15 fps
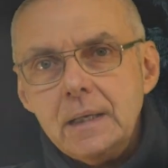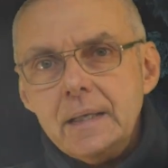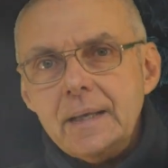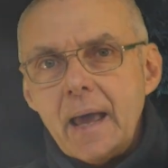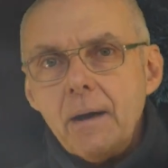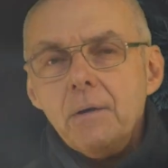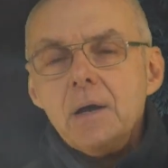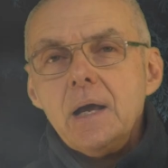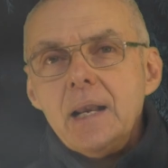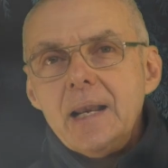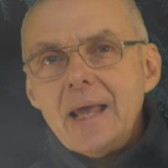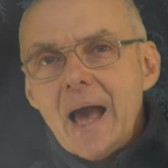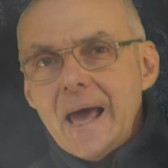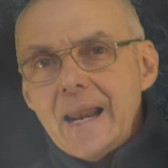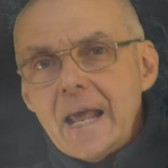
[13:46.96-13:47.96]
Now,
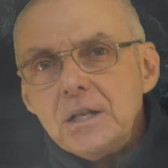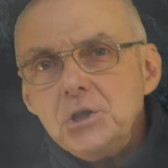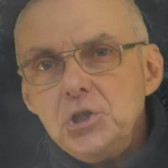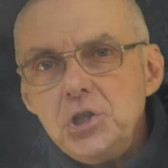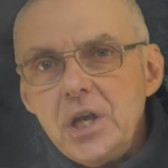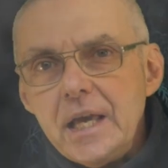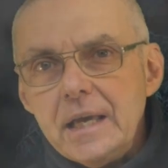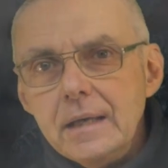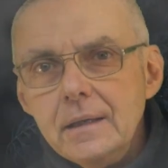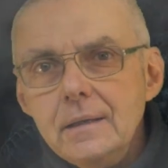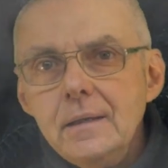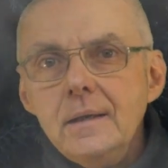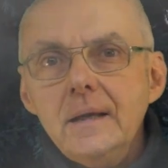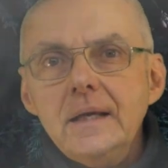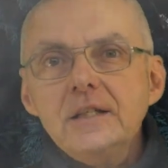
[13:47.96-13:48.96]
Lianan Shee
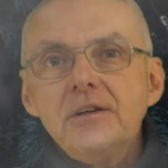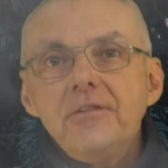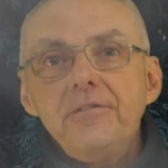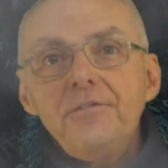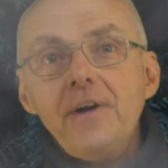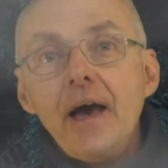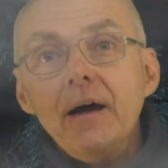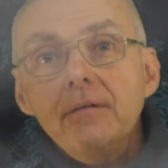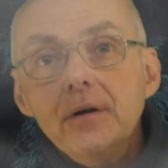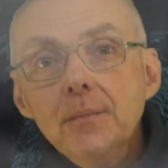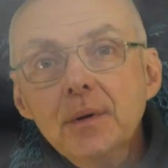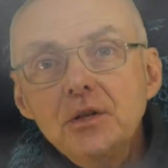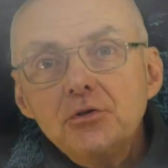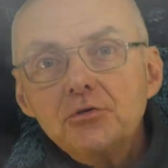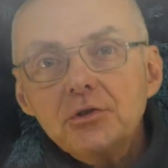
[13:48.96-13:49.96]
is a fairy
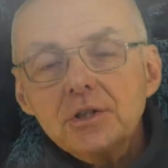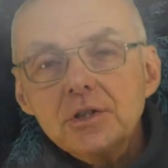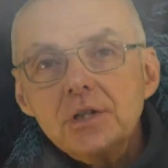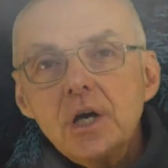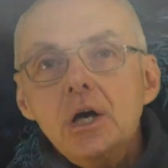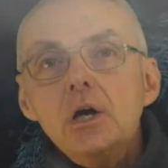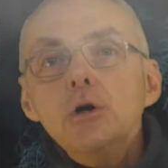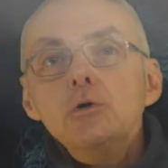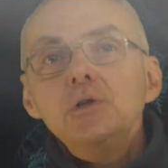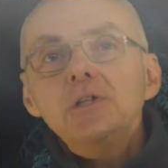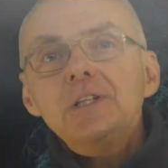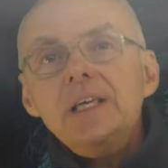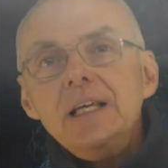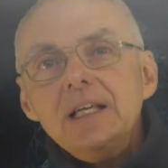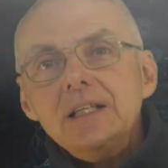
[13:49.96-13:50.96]
mistress who
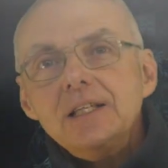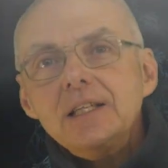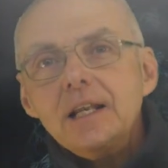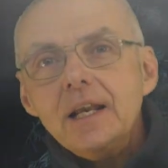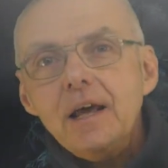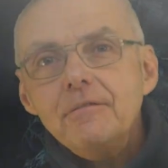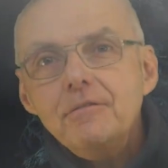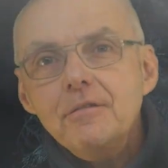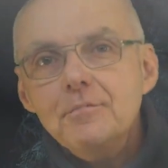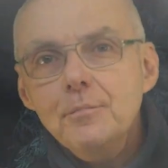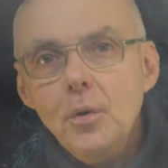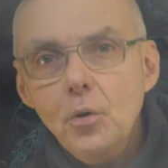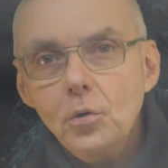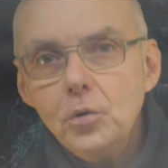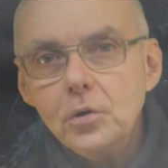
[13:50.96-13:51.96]
seeks the love of
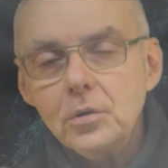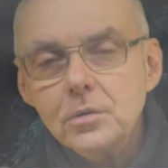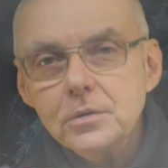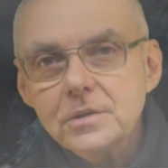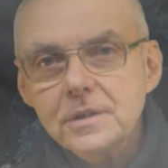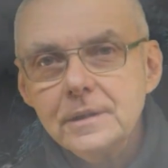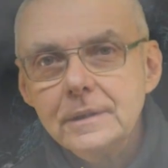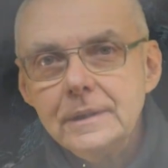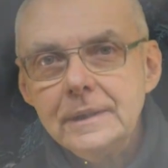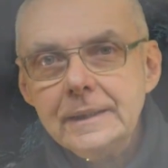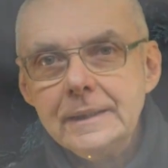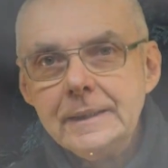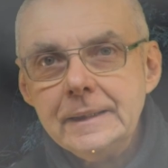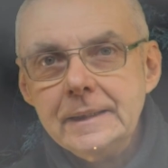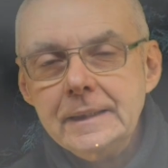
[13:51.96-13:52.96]
mortals.
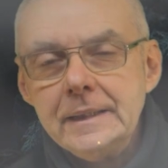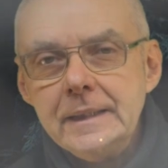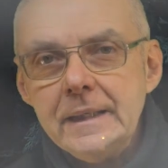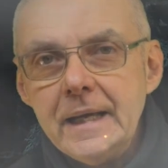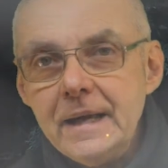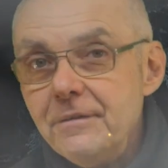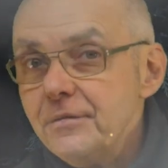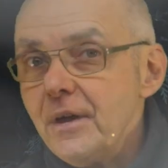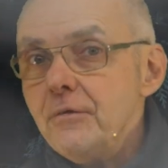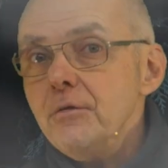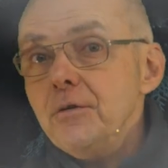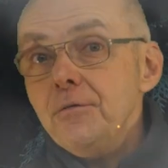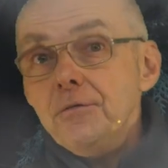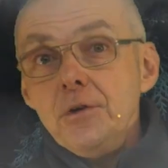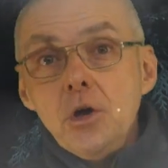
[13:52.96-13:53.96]
If they
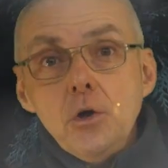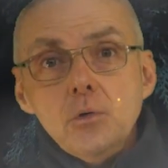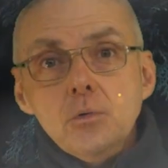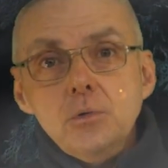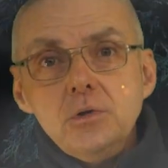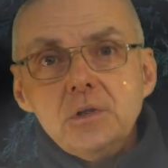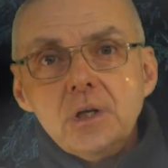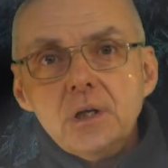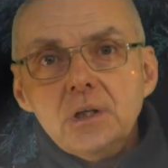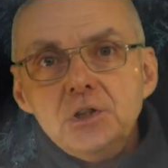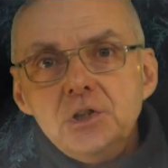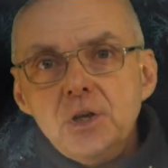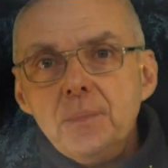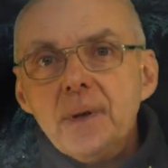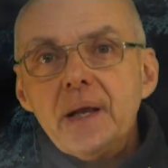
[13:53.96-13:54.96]
refuse,
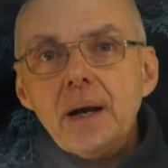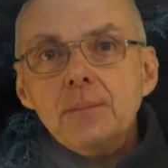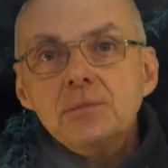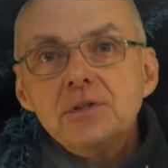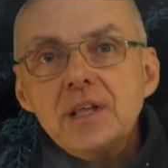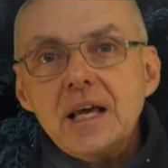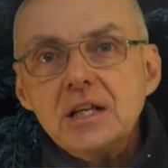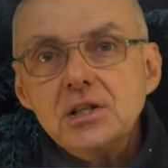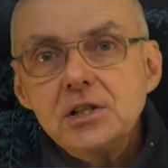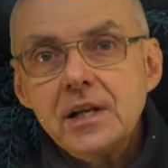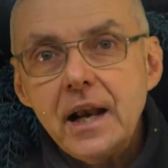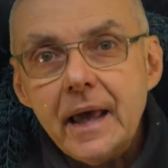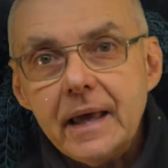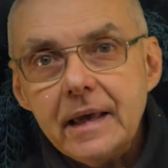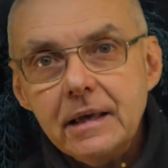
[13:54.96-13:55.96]
she becomes their
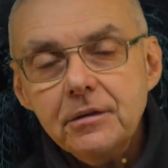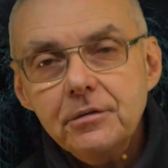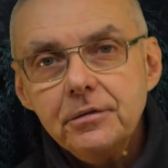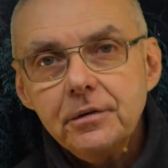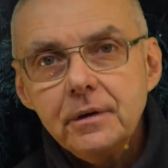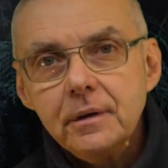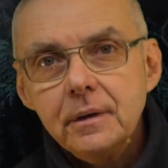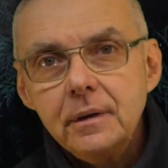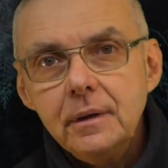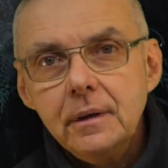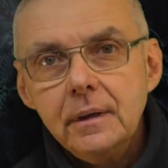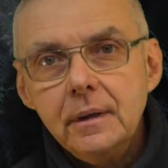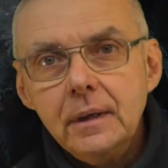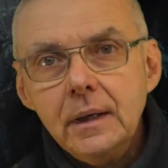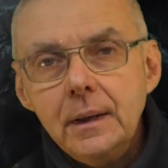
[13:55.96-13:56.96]
slave.
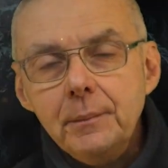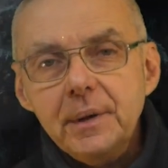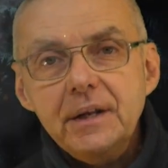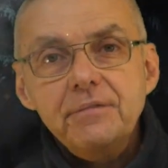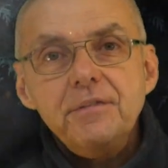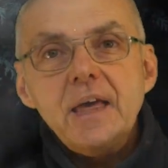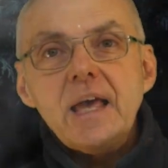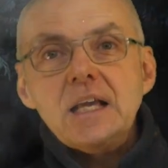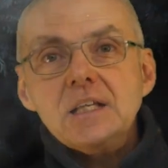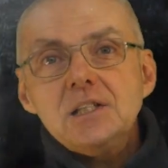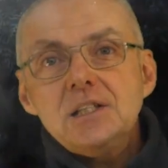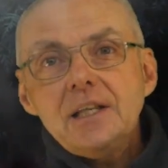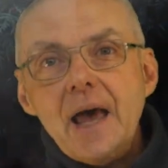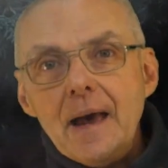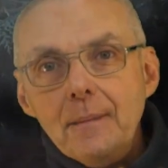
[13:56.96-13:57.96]
But if they
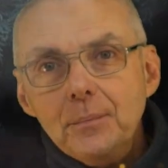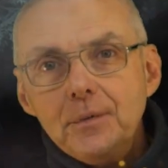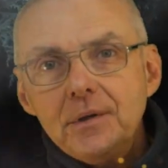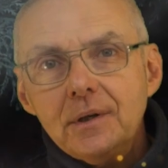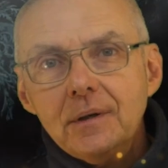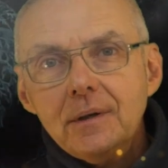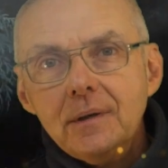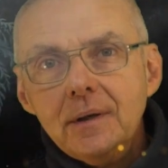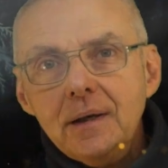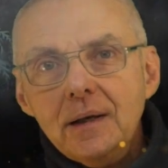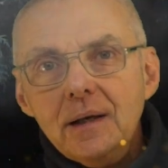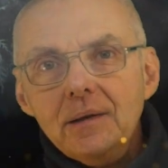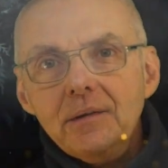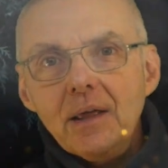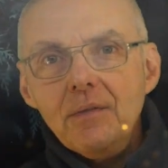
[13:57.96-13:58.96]
accept,
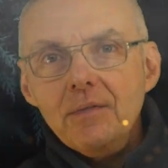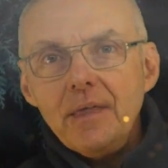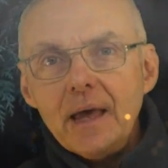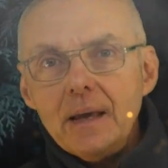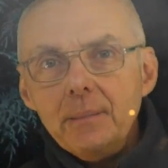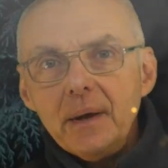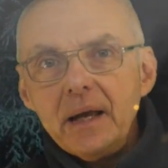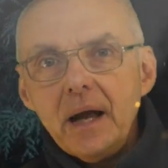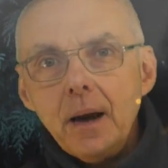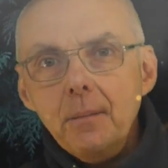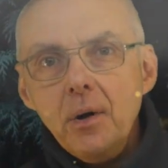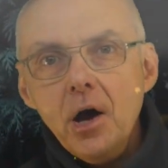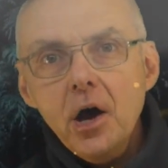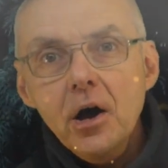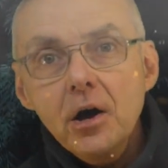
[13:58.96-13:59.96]
then they become
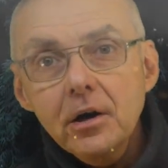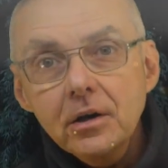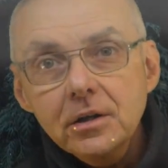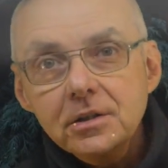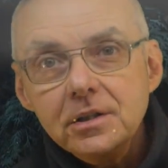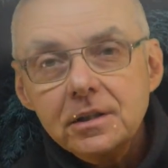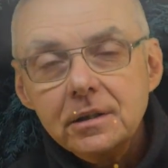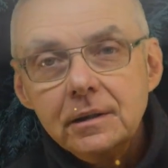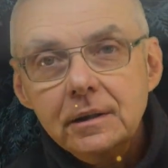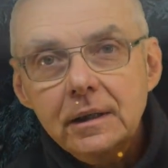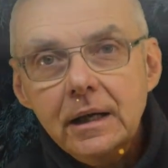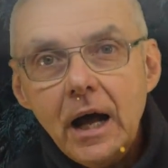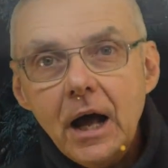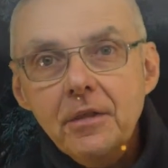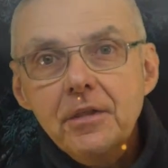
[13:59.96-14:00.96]
hers,
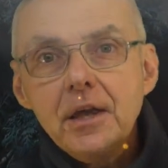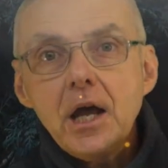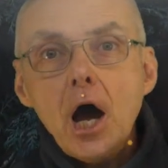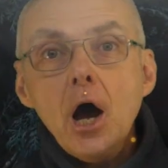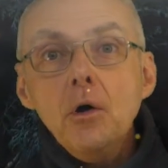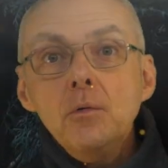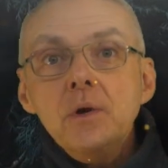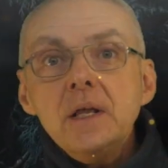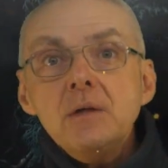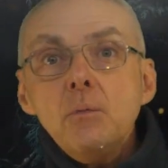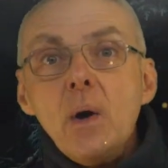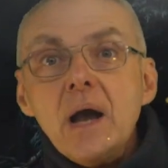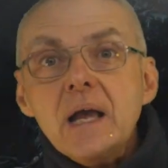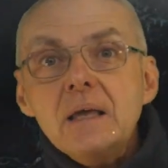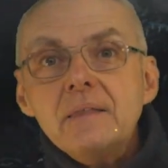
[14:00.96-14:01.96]
and the only
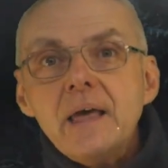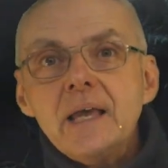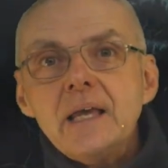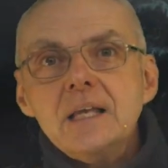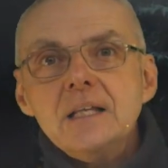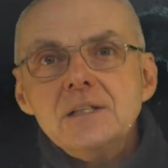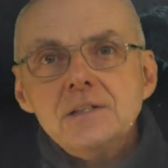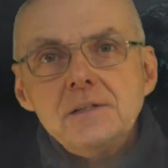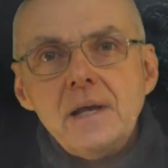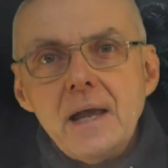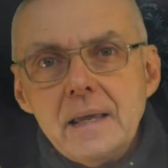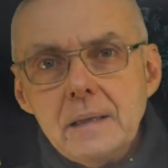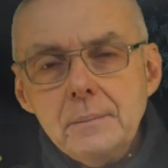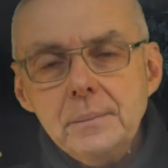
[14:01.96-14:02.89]
way they can escape